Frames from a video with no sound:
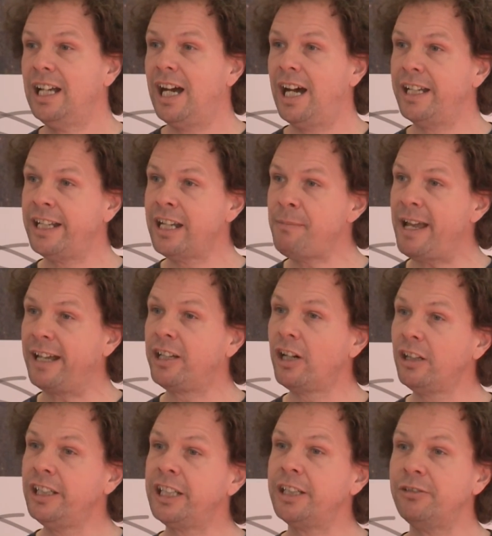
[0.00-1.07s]
And then I met a
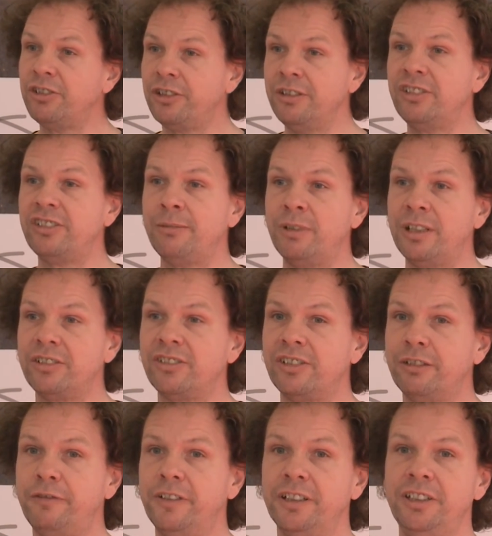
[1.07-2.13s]
colleague who was doing similar
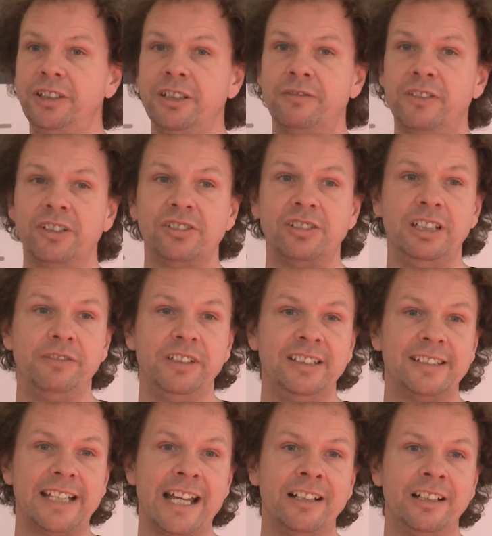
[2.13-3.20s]
stuff at the University of
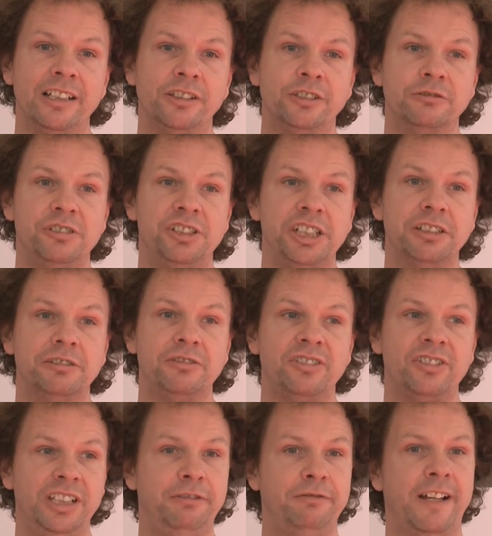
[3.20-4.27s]
East Anglia called Jill
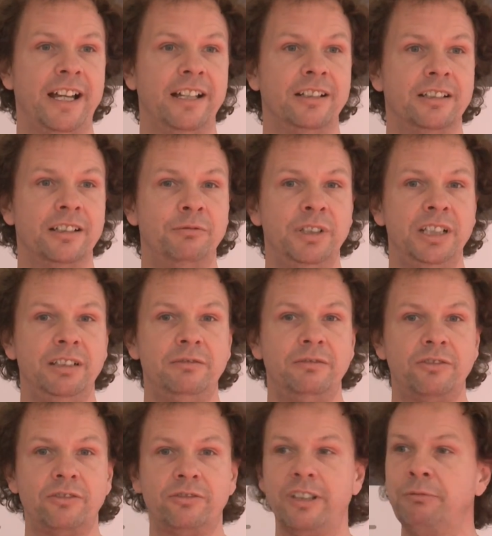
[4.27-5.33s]
Seafang, and we
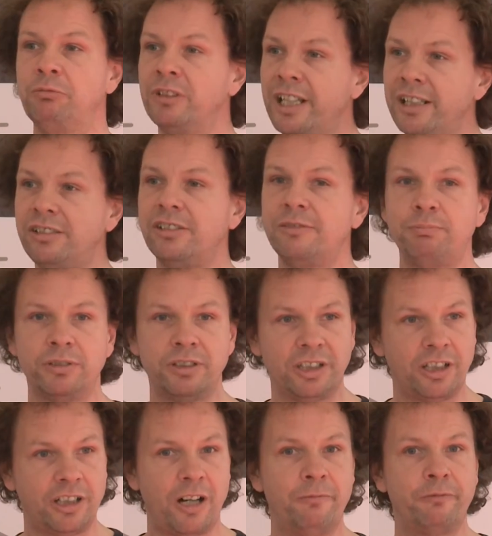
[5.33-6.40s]
said, well, let's just put a
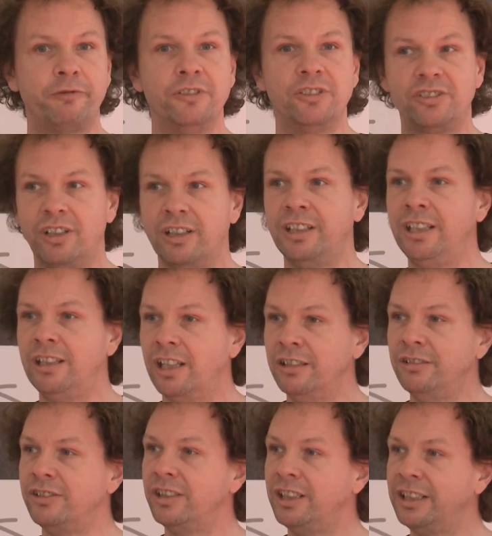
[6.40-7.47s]
conference on in
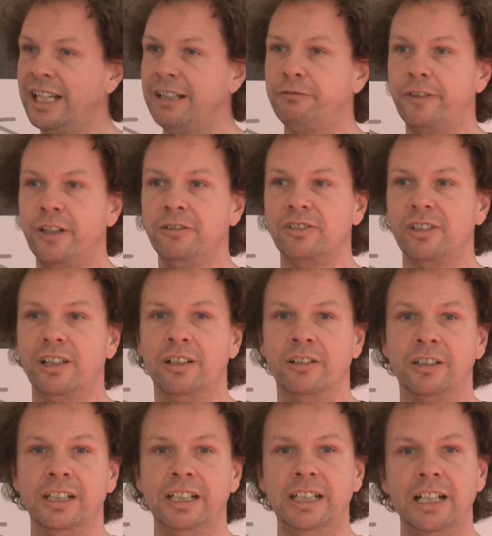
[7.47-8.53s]
London and get folks along.